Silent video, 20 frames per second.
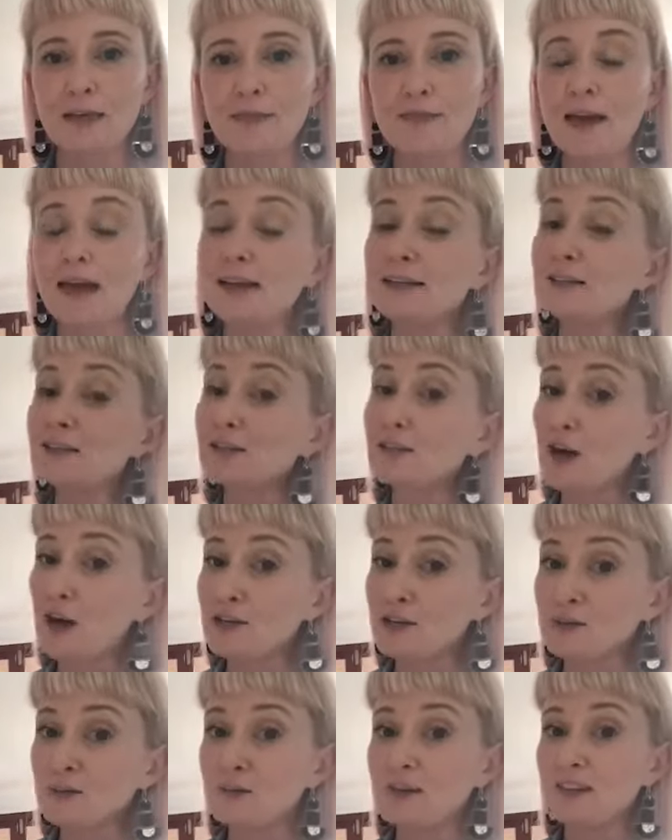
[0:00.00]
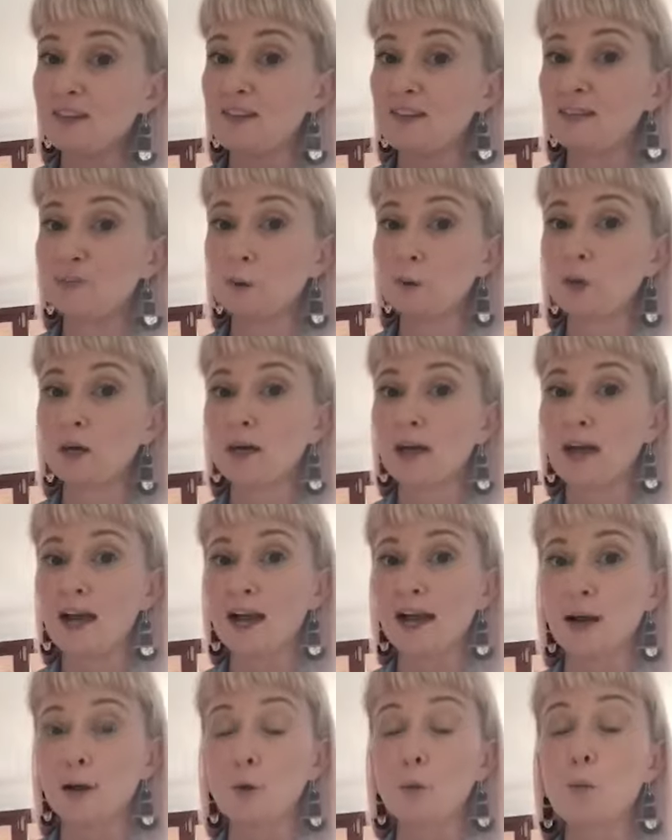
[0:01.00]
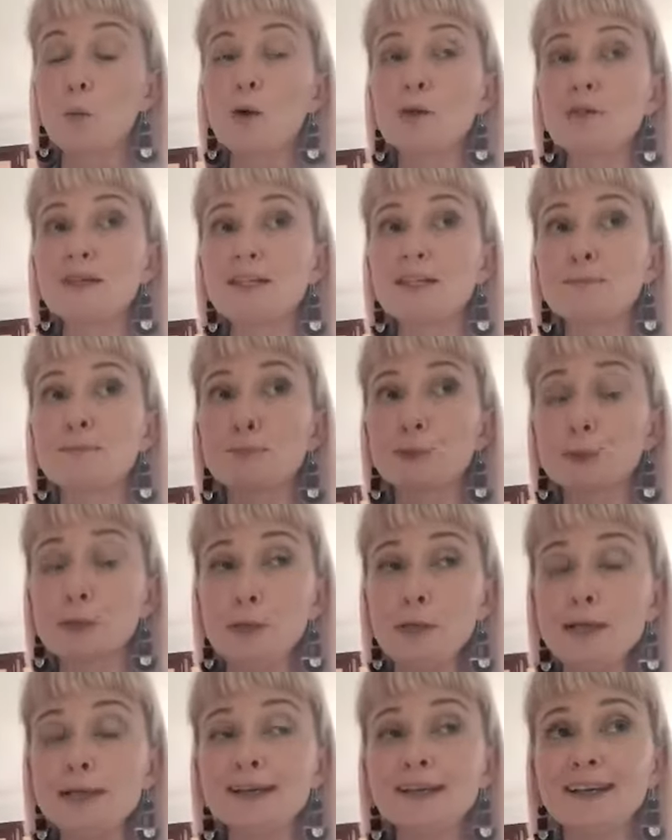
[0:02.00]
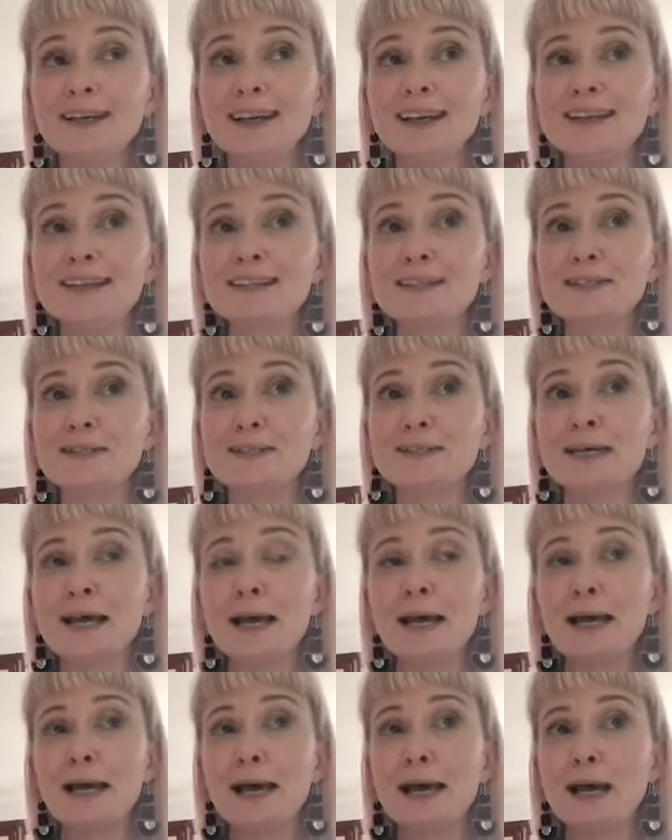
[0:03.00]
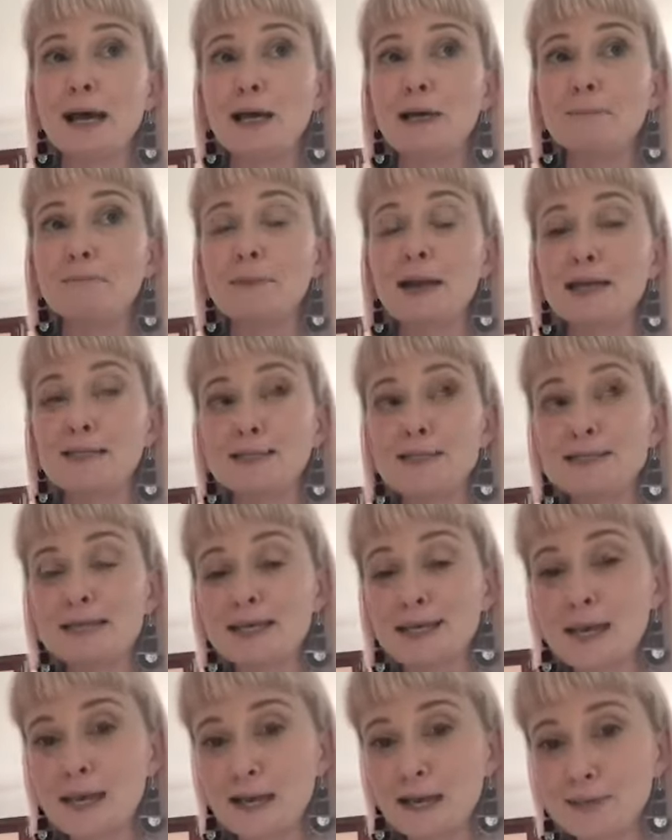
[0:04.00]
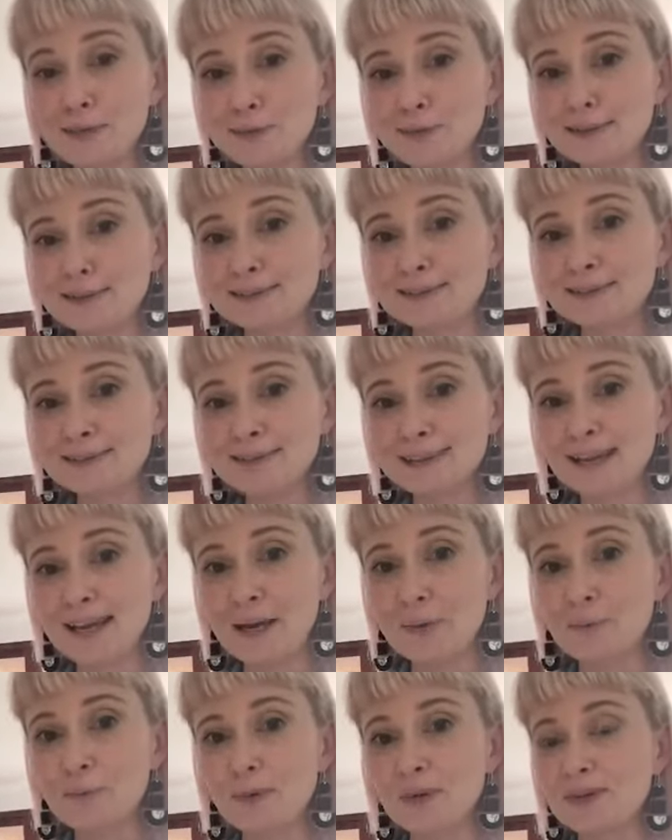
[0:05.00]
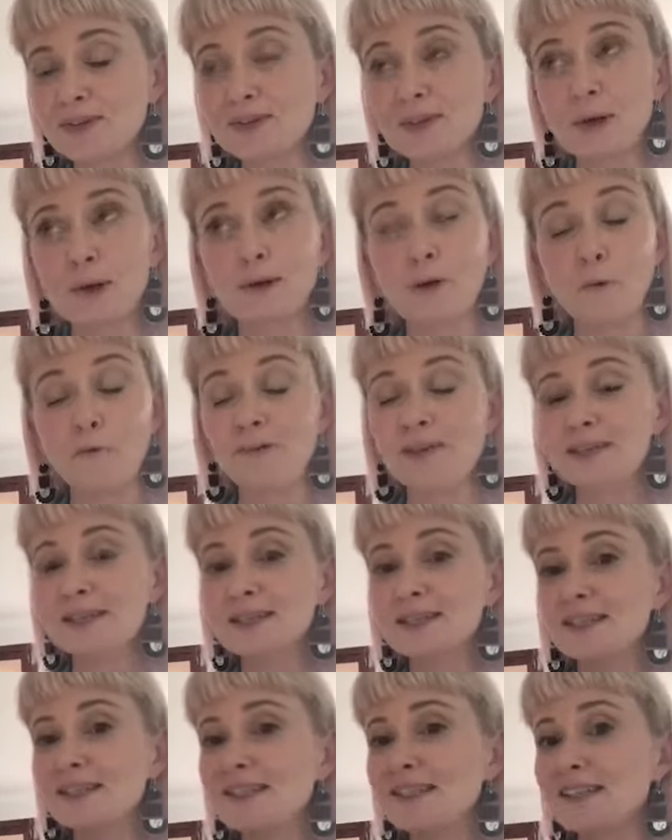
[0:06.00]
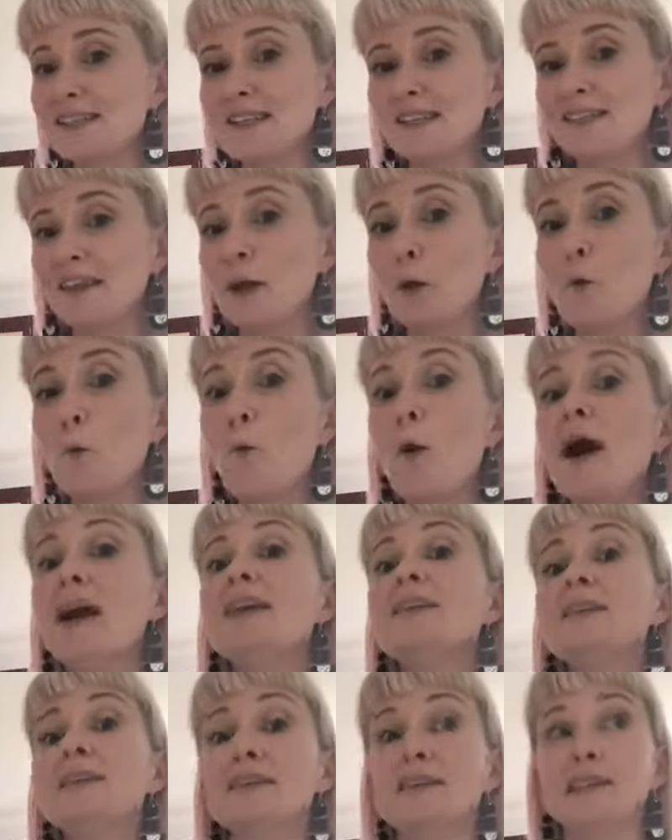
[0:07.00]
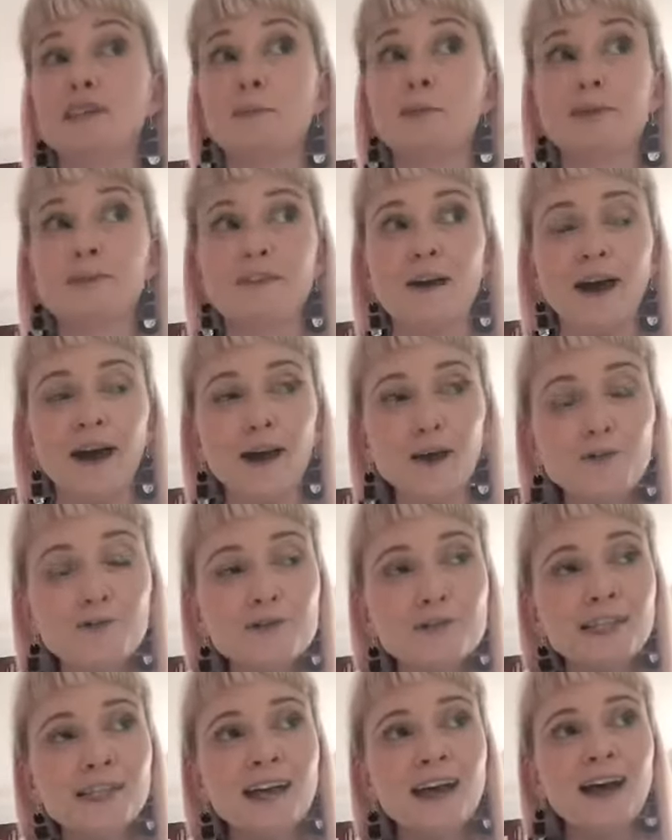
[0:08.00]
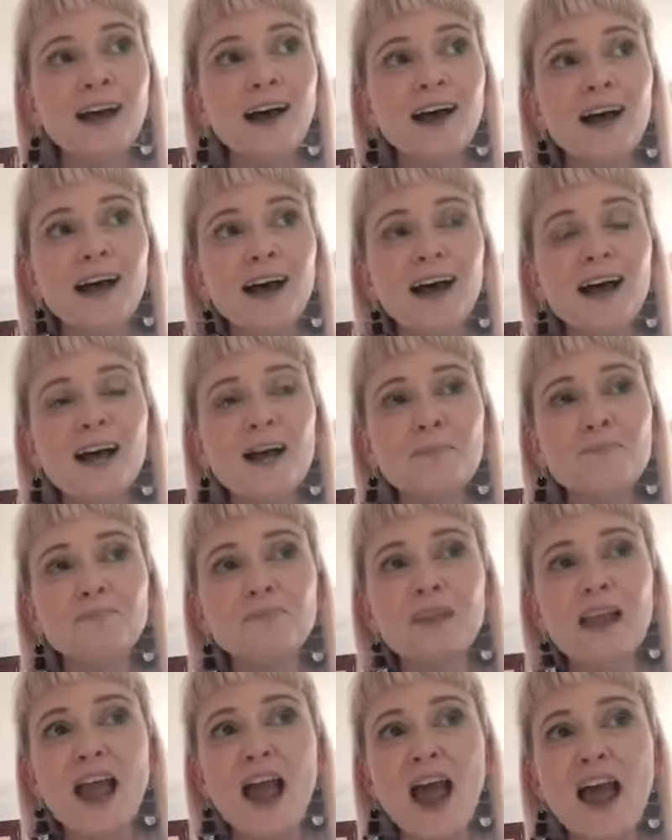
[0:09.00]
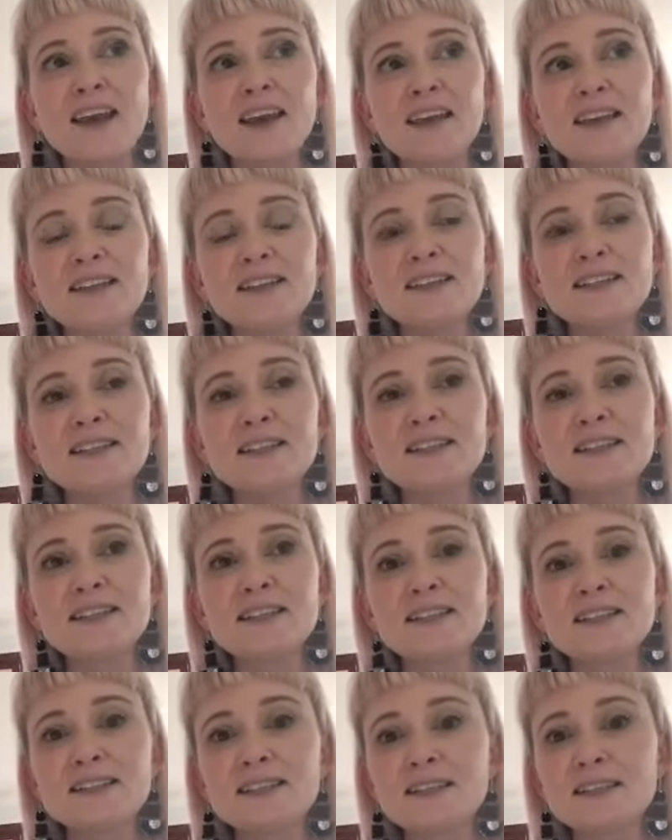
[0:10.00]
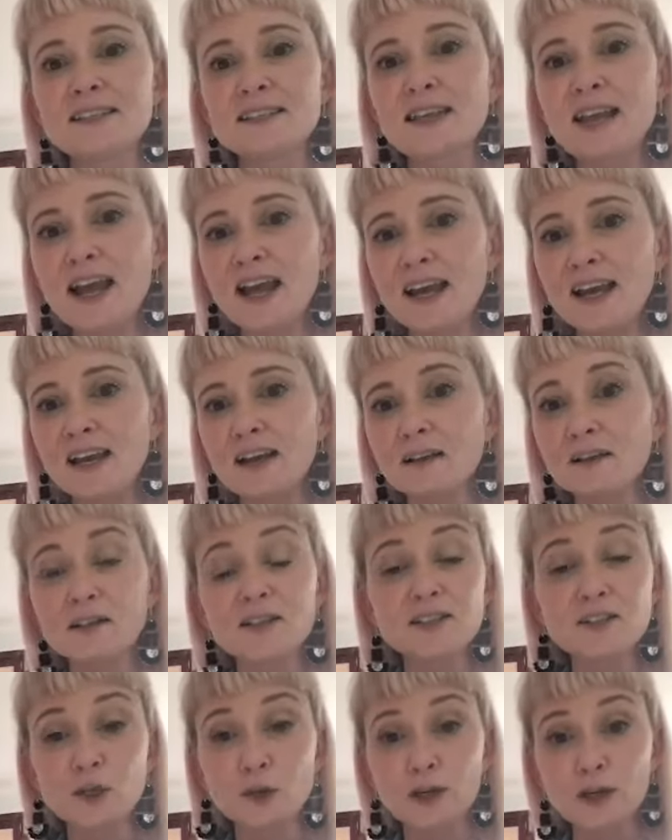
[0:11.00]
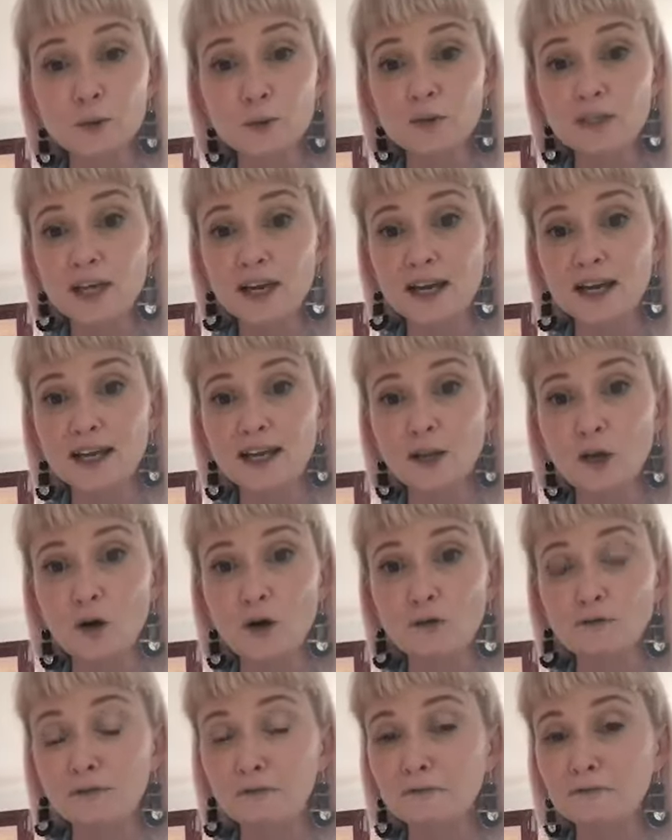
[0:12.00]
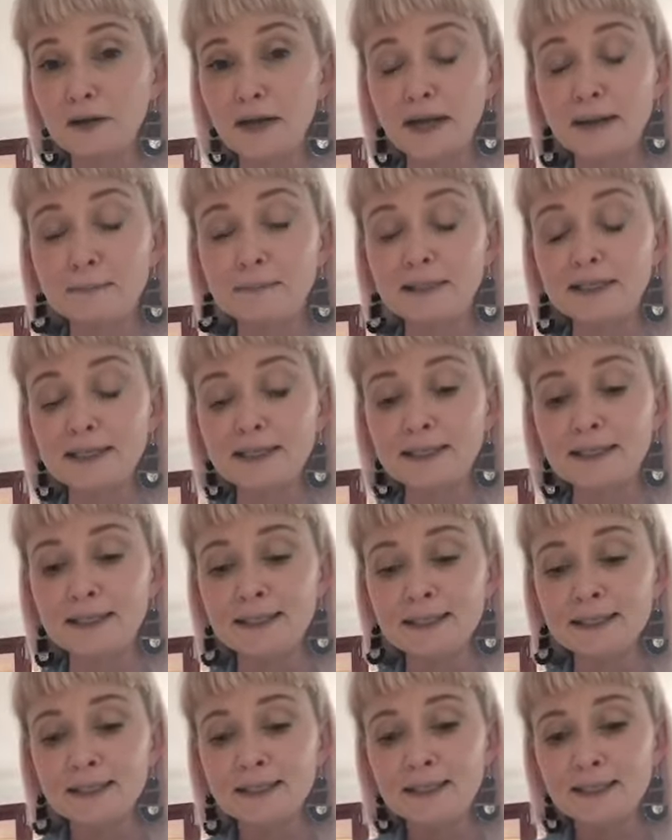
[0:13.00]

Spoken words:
they decide to read this book aloud. Well, this book is, as I said, handwritten. It was obviously sitting there waiting to be found. And it is this tale, historical tale of a family